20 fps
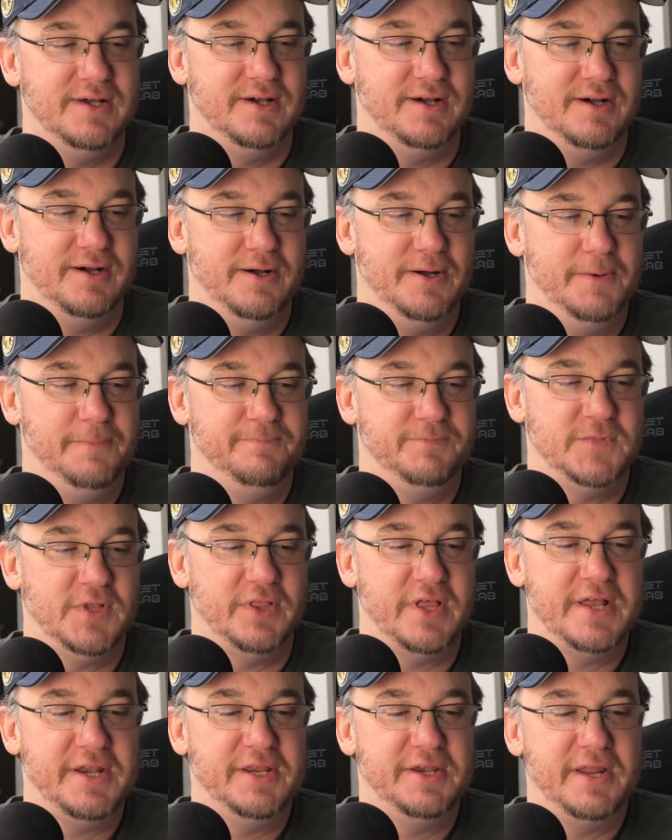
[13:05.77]
The
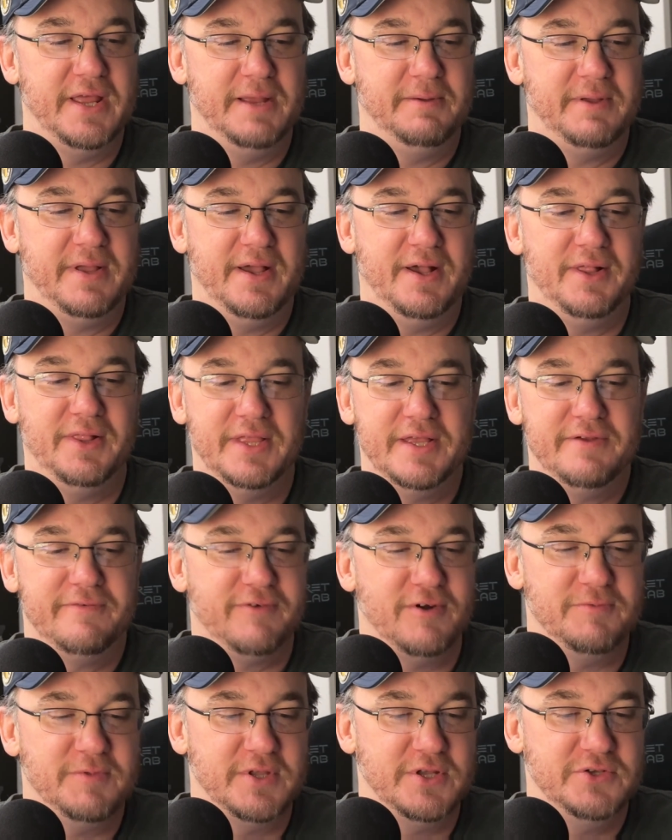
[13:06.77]
lady named Kelly
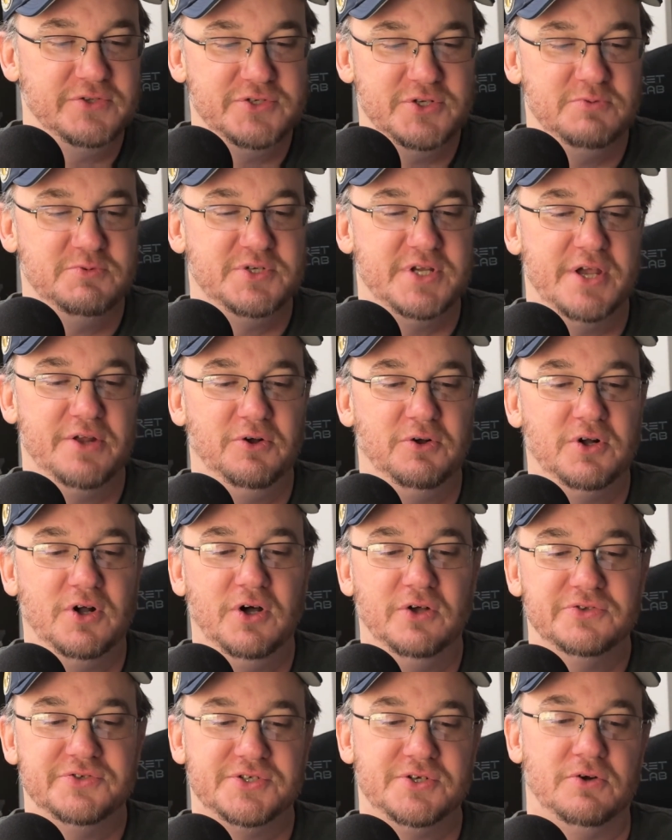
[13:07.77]
from the YouTube channel
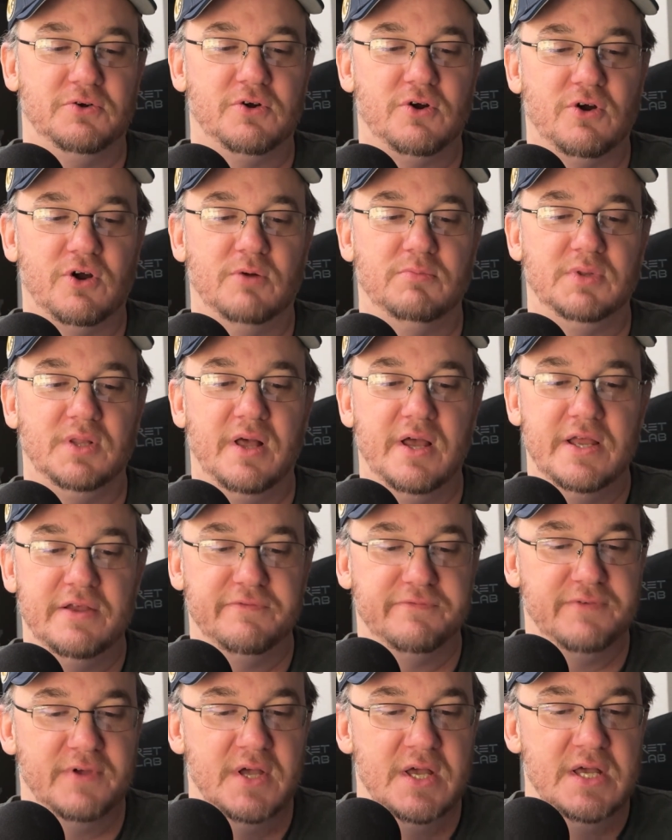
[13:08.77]
called Zero Carb
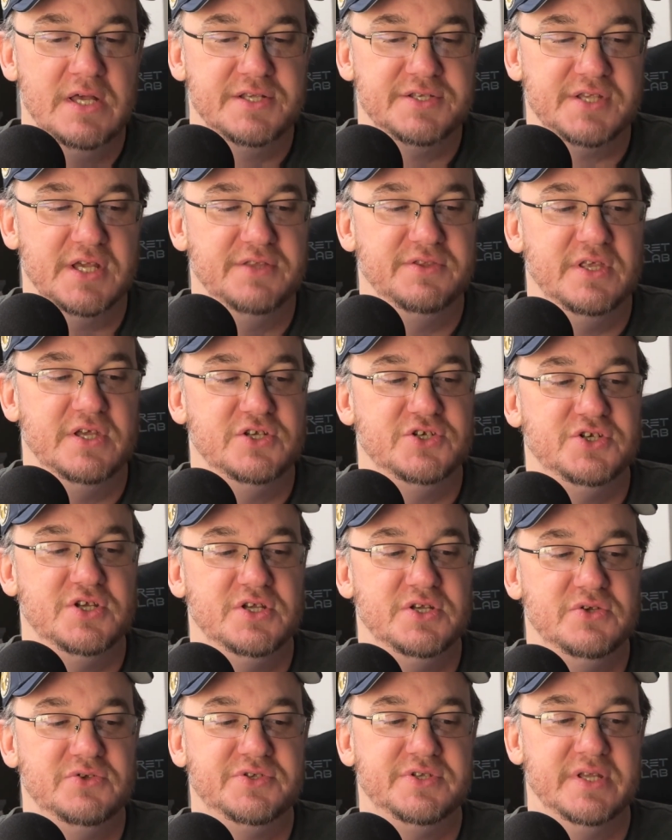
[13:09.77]
Life said that she
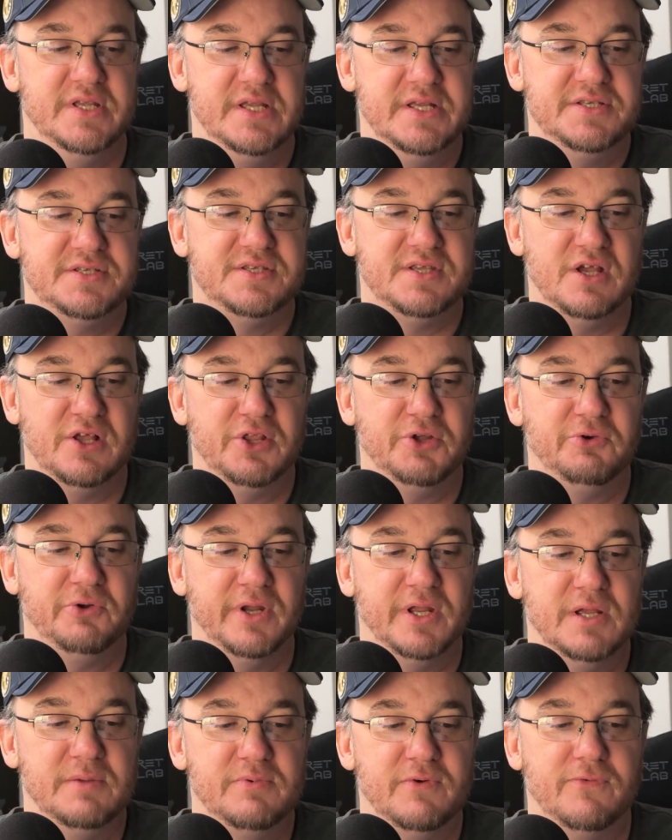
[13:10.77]
used to eat
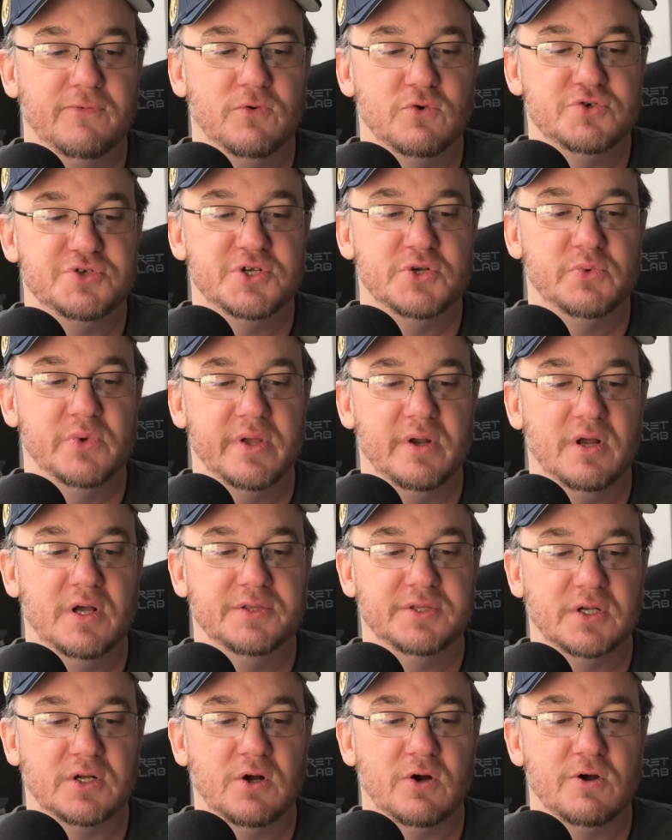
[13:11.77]
celery before she went on
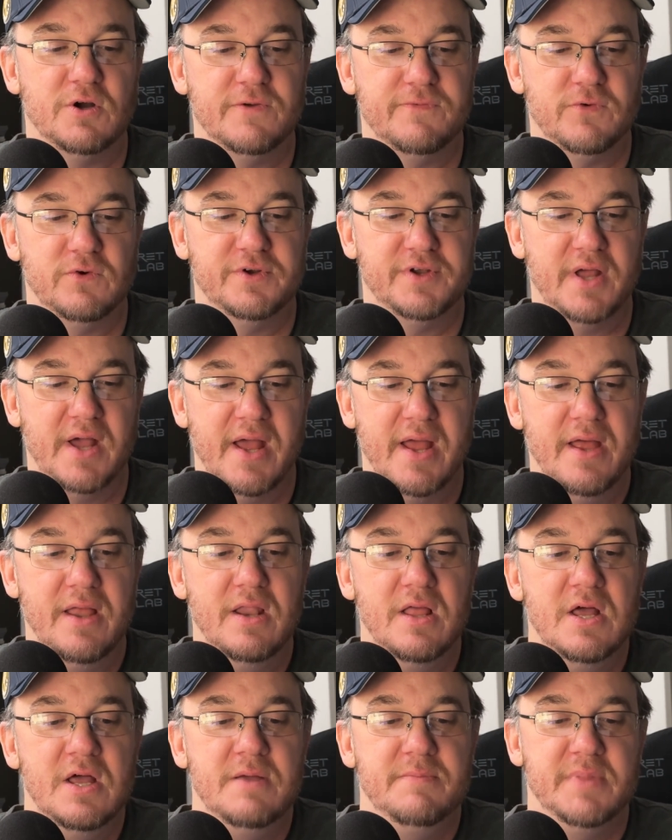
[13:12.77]
the carnivore diet
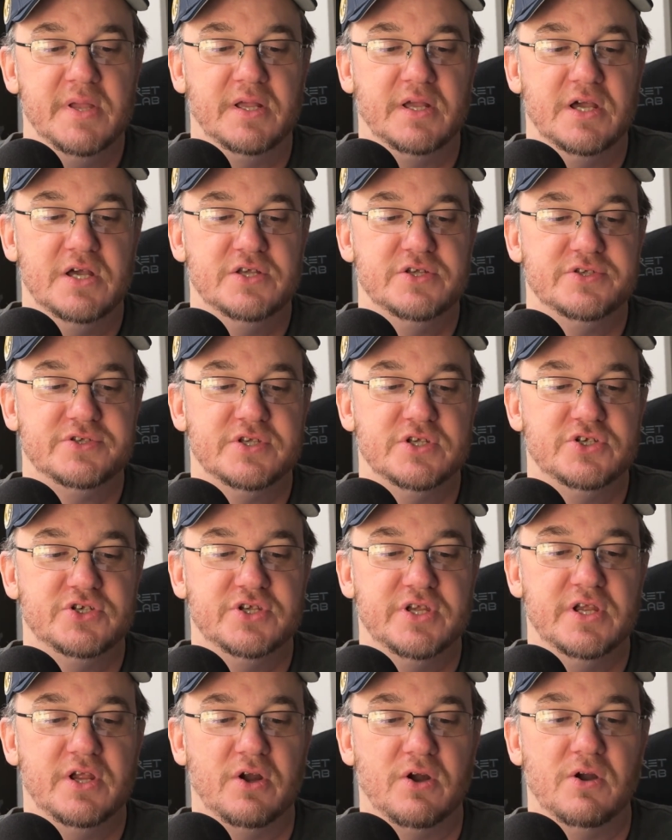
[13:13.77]
because
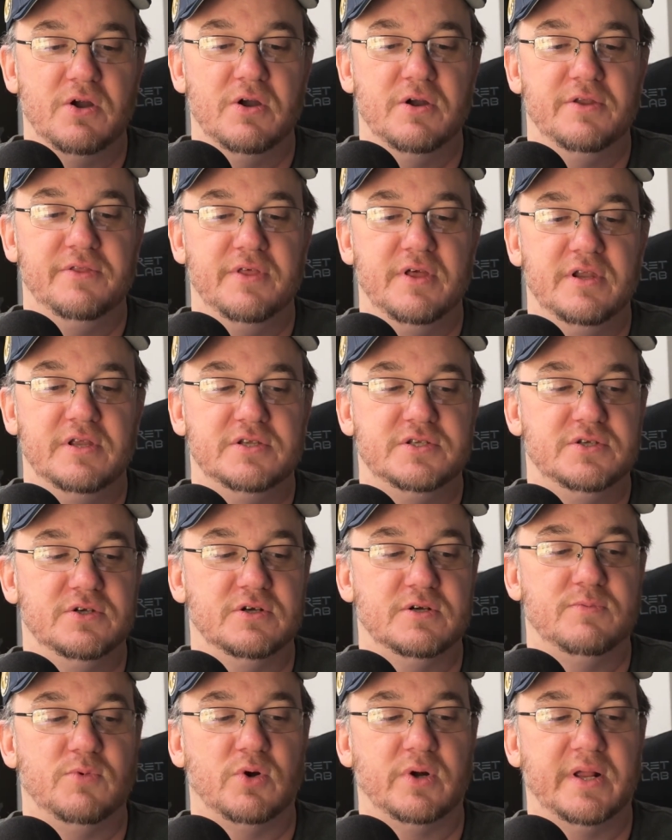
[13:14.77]
she heard that it
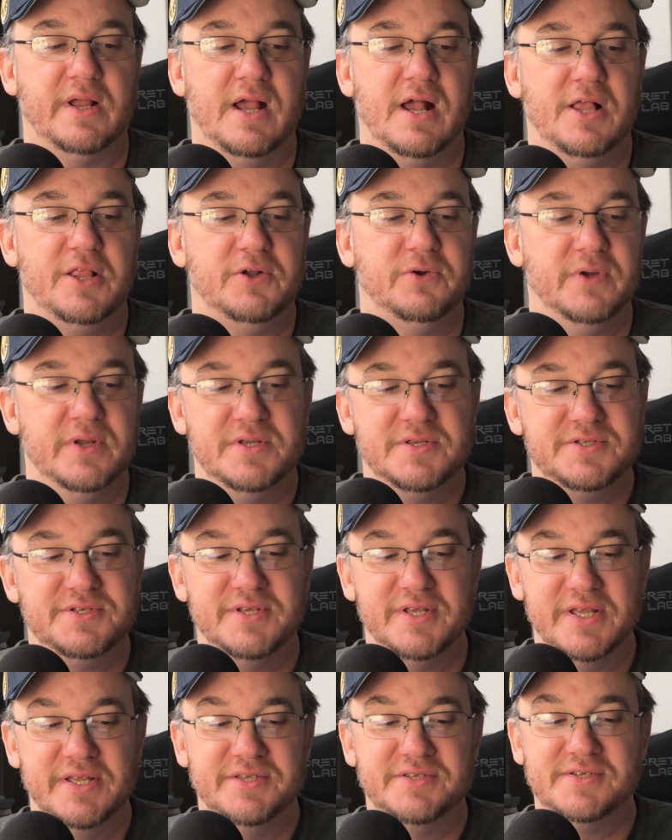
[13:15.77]
took more calories
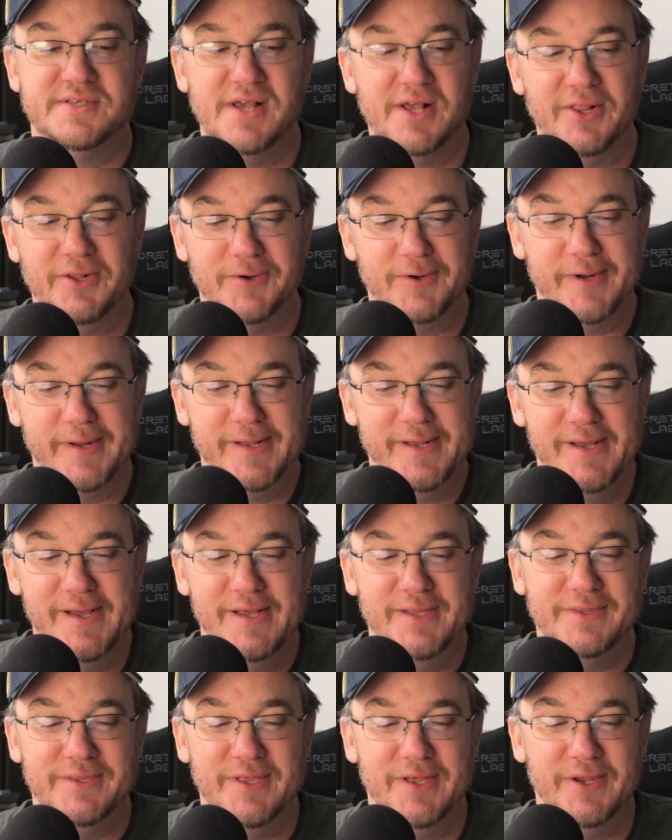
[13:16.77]
to eat celery
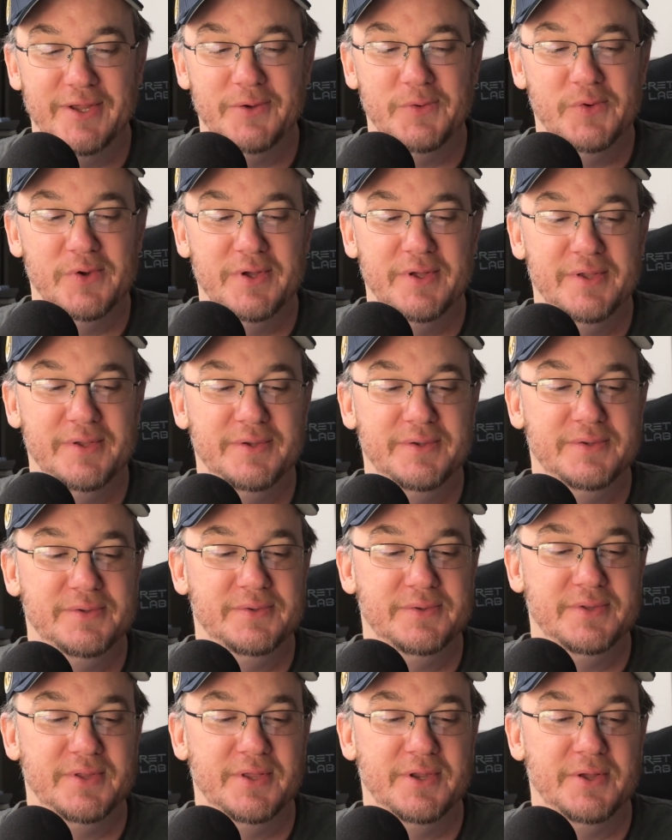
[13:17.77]
than it
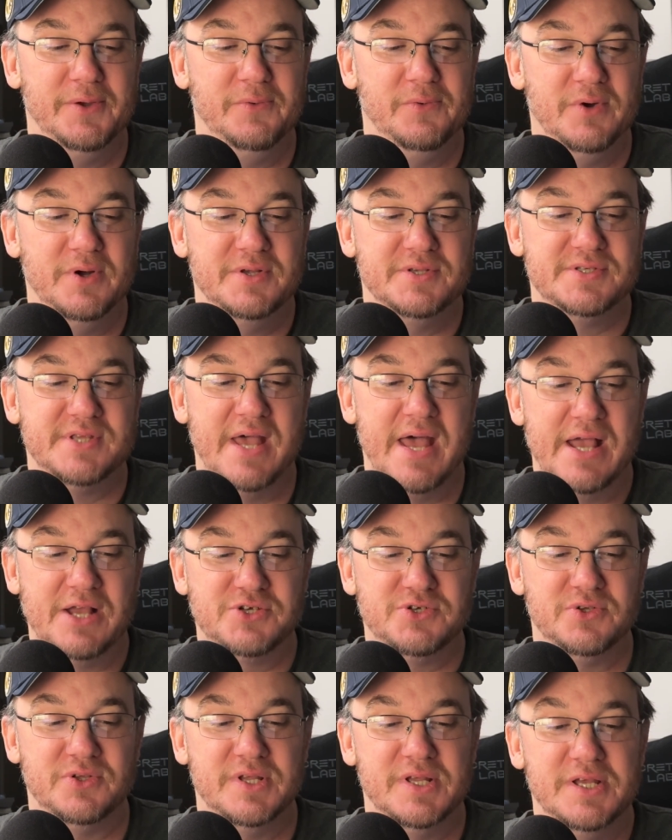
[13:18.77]
was
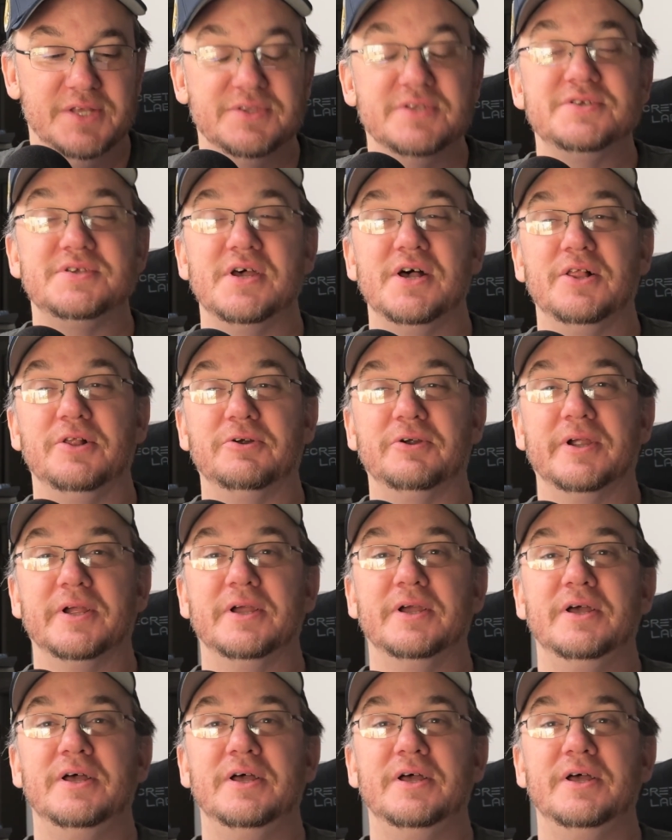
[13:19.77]
actually in the celery.